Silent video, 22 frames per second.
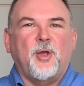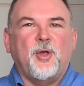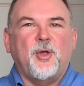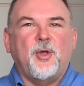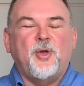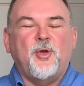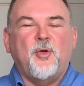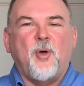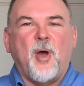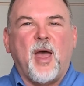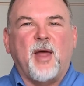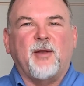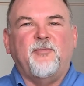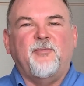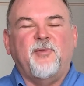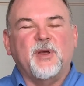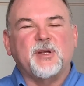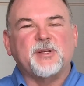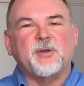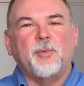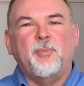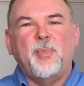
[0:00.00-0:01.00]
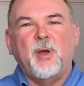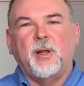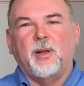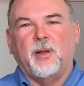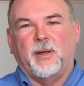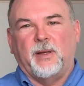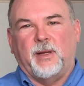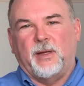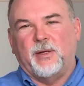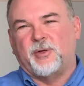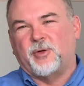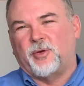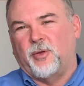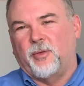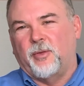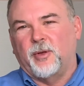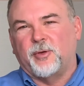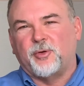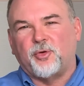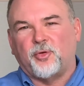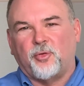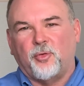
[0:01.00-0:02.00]
you had visibility to
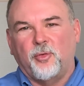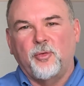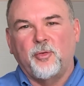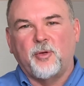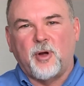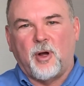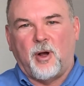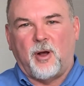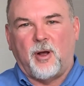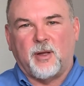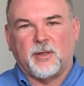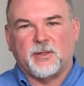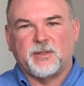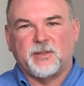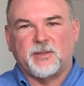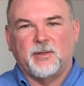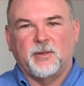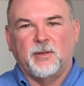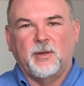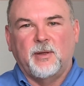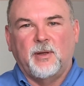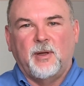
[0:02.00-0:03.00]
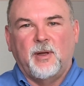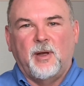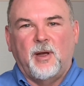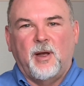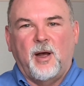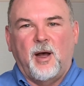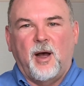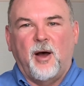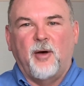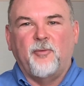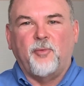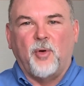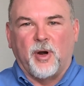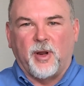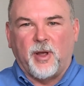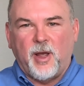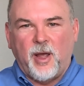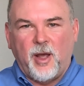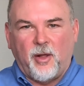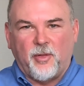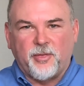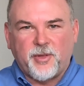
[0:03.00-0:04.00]
the true cost of what a
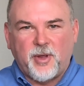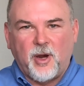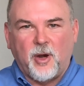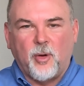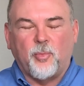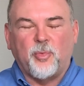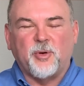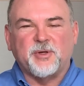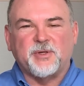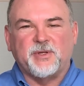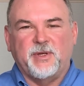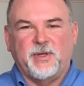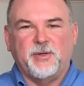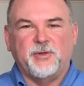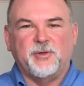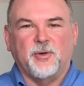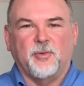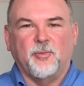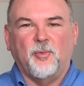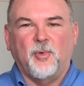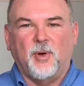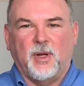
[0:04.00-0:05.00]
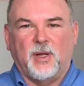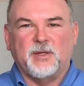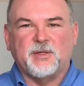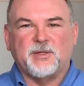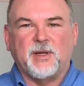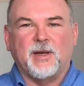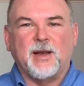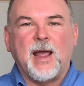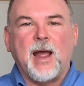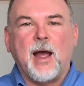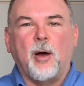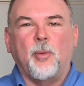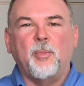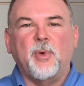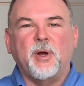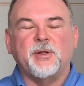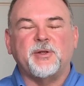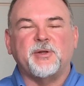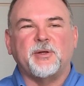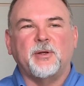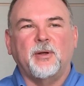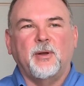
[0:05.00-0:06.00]
healthcare procedure was and how
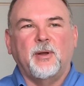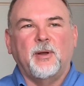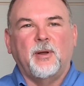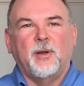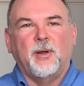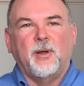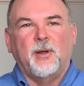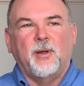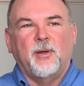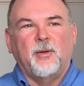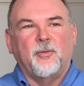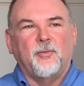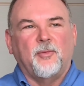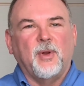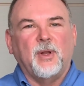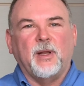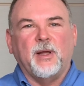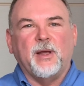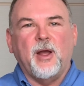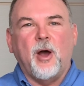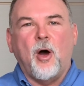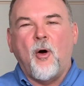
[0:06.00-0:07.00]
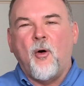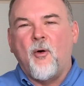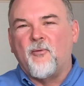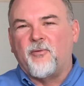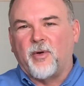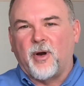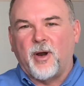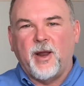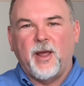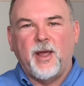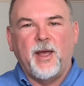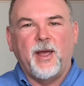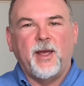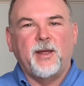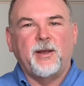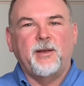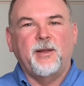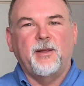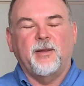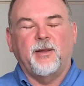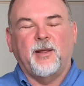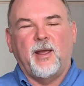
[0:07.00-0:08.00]
much really
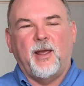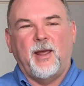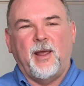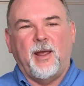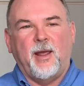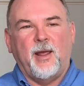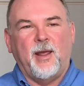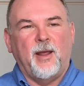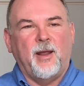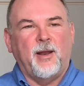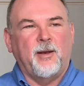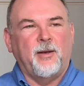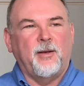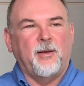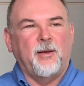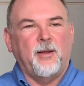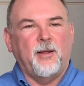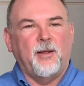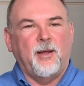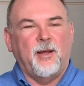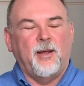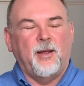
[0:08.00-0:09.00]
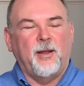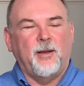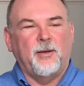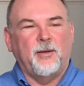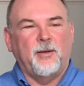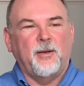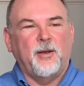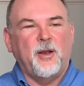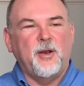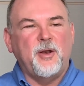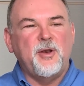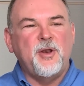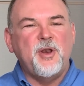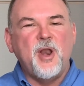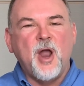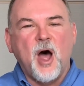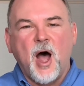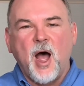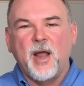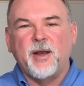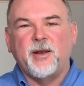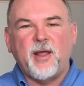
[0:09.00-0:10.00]
overhead and
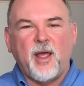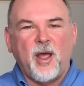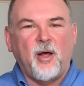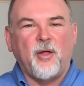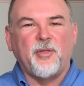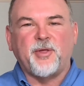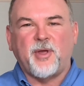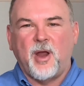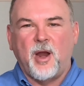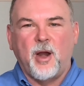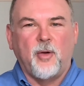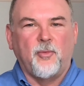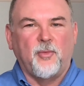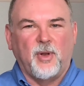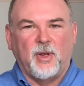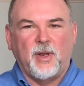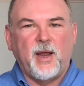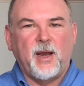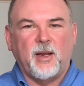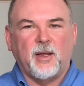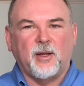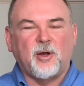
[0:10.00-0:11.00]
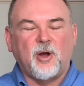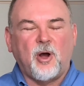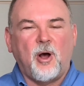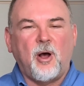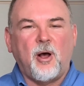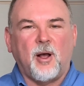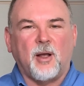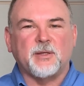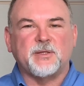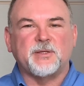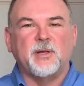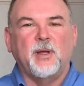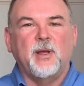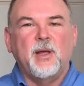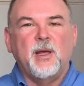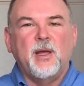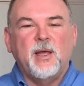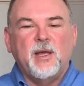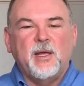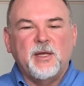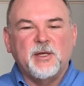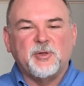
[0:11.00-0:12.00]
non-healthcare related costs
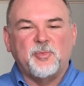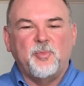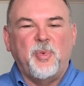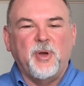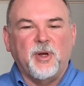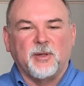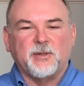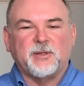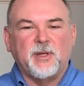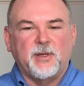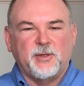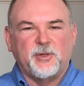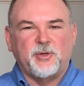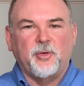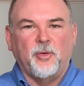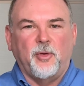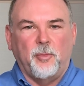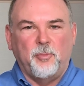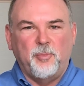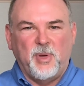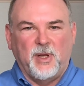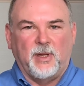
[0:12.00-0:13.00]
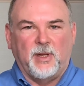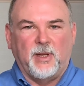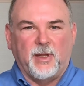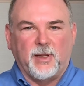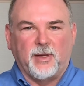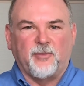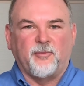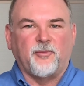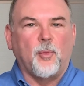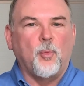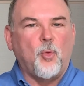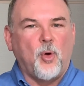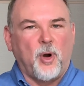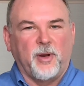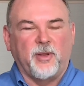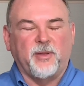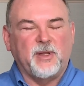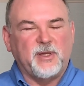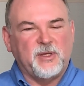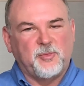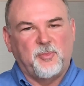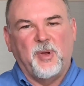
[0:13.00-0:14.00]
is built into a billing from one
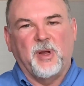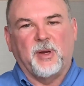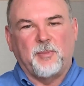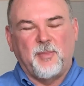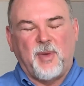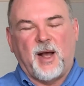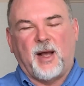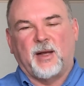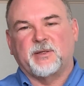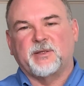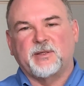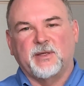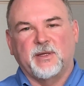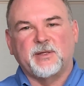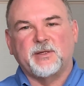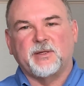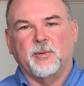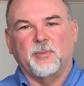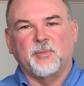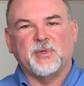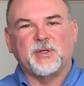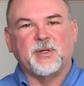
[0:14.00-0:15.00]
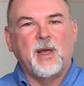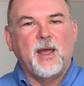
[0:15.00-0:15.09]
of these big box systems.